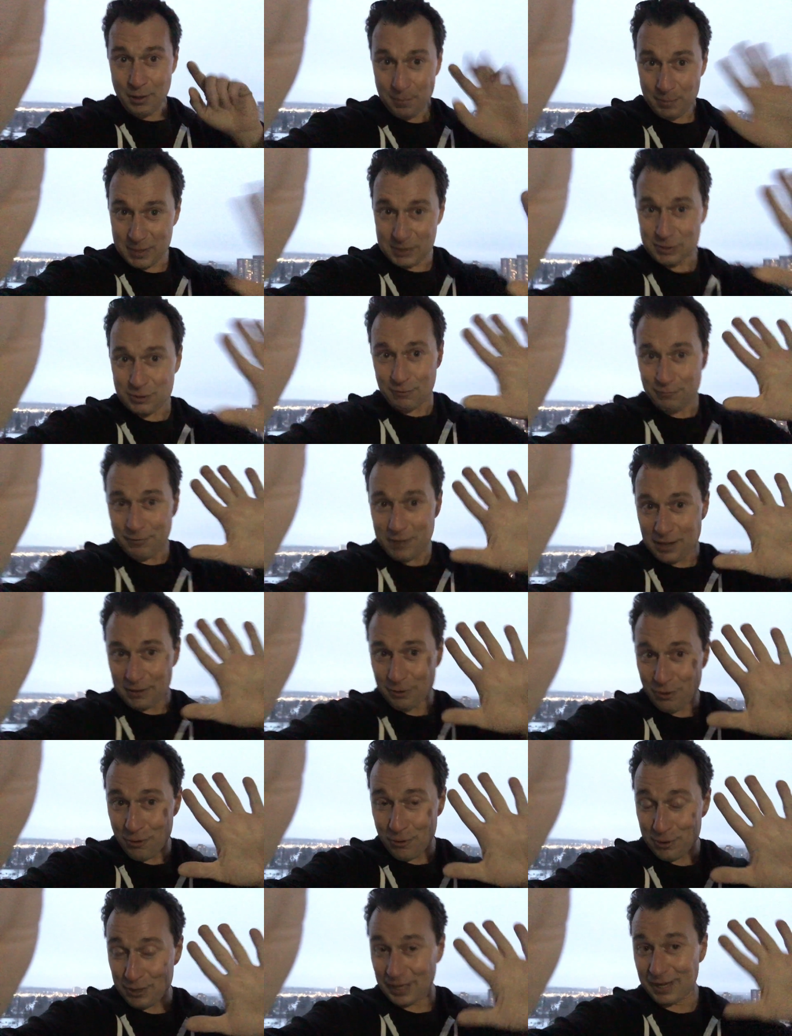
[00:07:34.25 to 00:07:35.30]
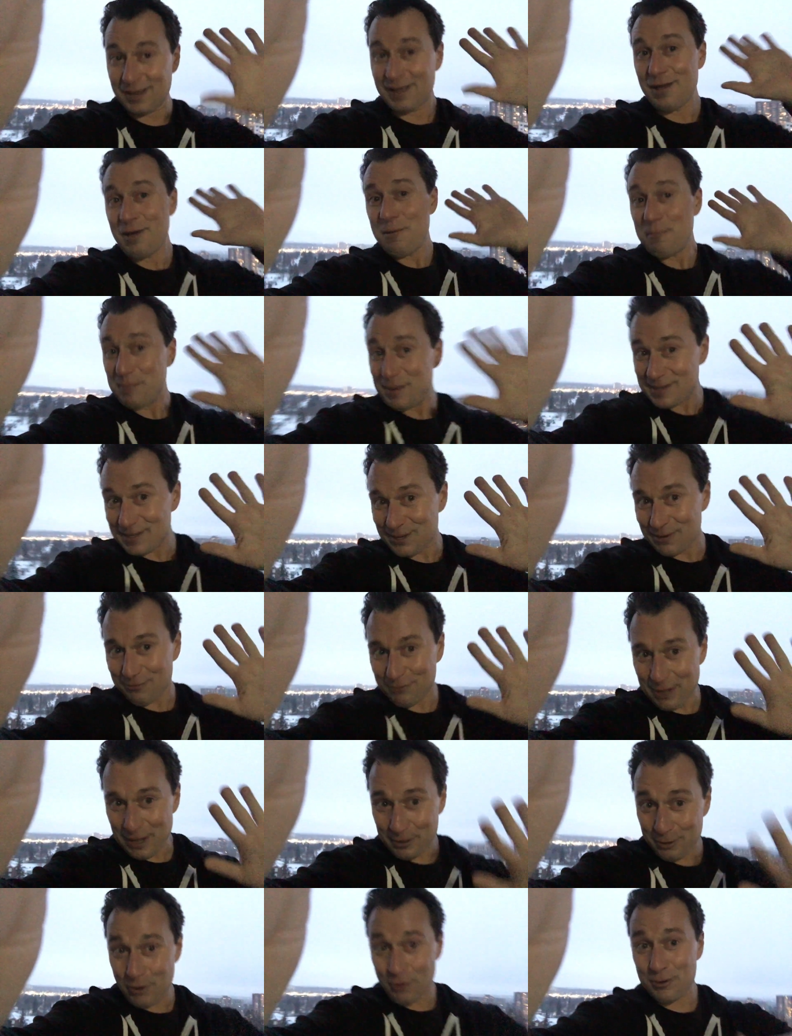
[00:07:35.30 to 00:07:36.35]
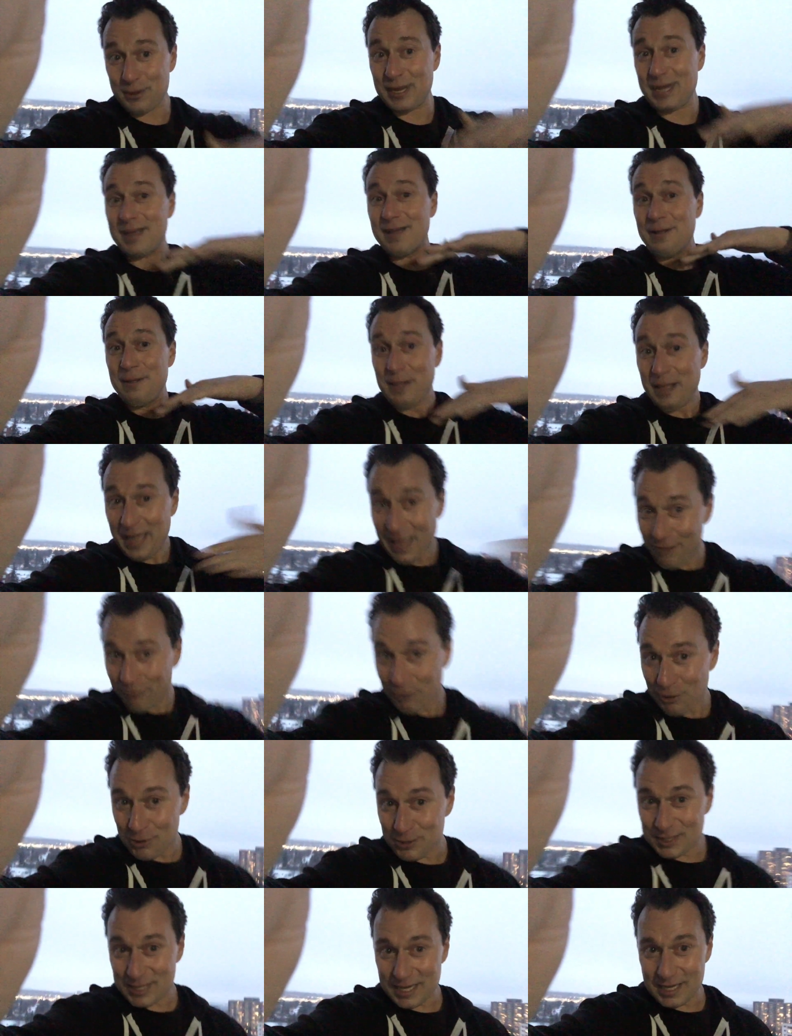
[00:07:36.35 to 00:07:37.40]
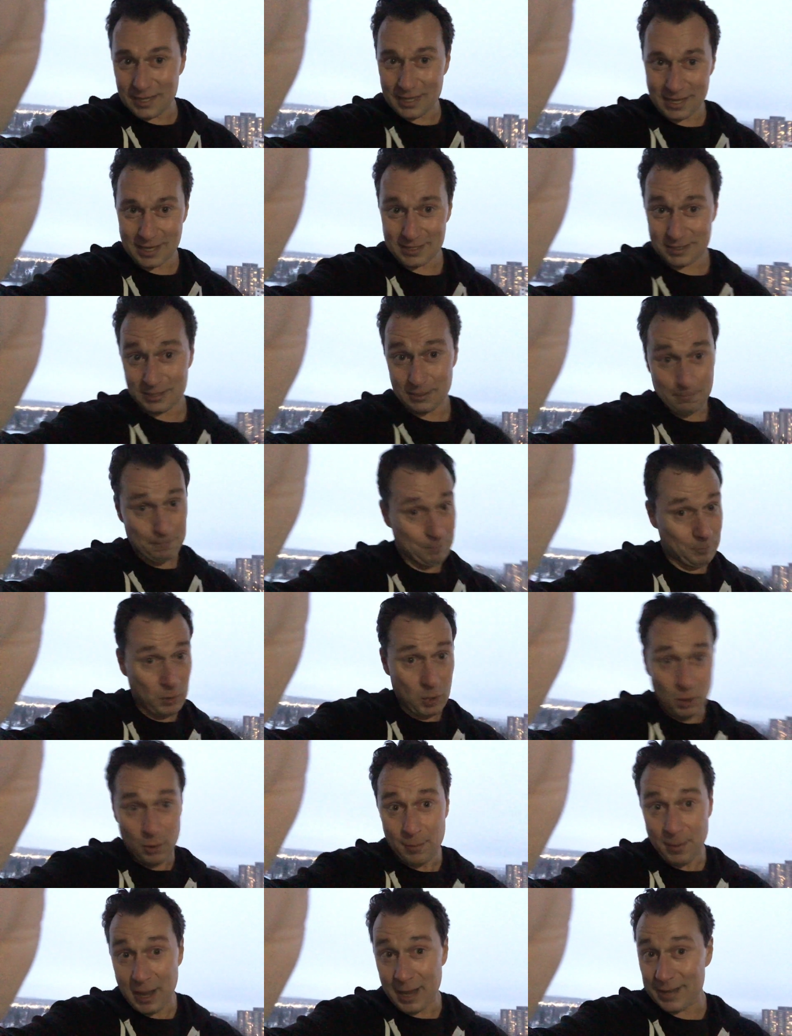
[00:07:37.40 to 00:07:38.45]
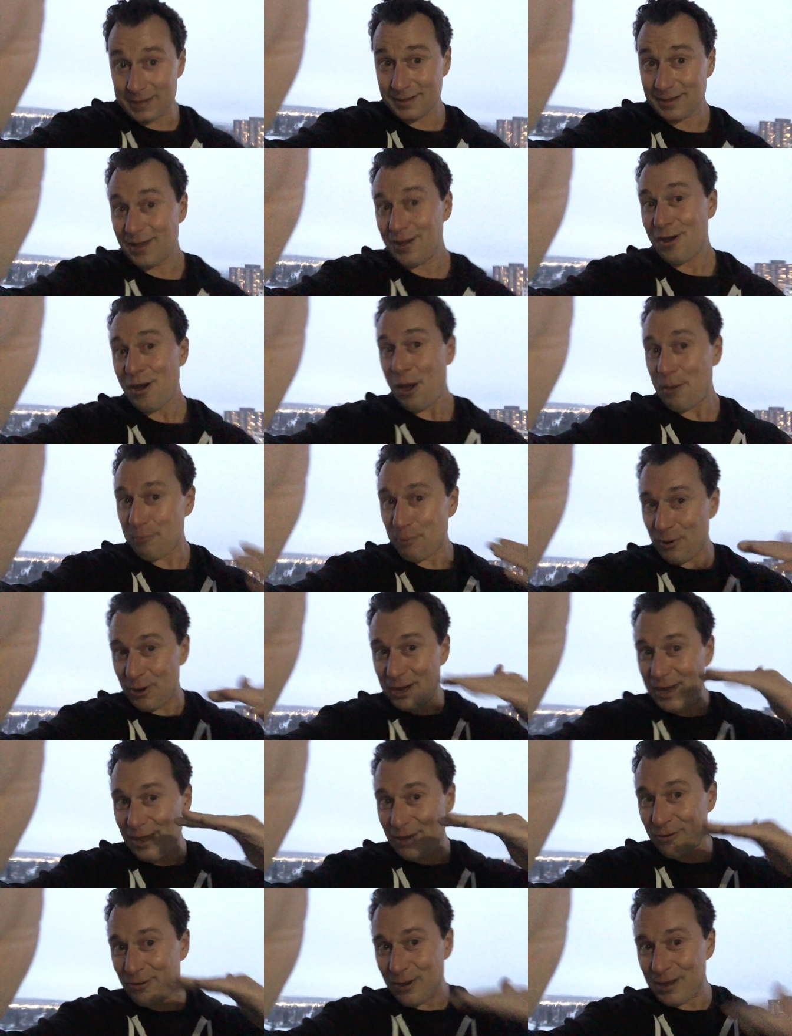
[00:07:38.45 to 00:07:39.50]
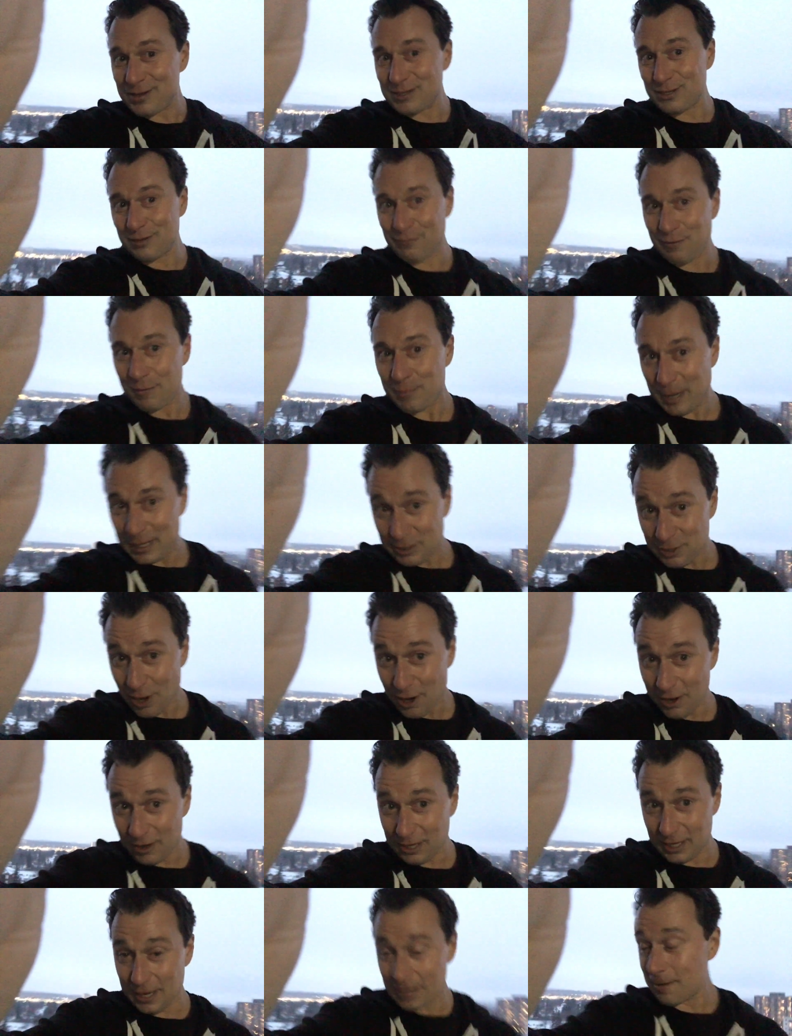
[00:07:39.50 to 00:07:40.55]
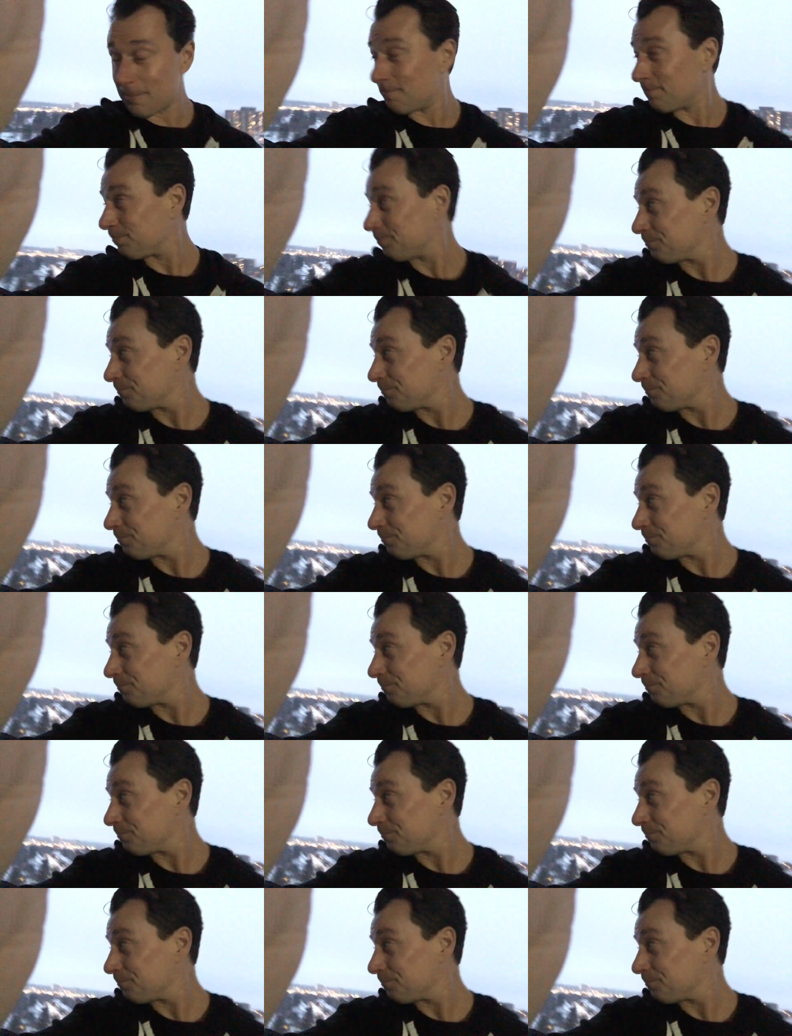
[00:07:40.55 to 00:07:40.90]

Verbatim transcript: Mister Falcone, Mister Falcone, if you see this, you might. I'm pretty aggressive in my targeting.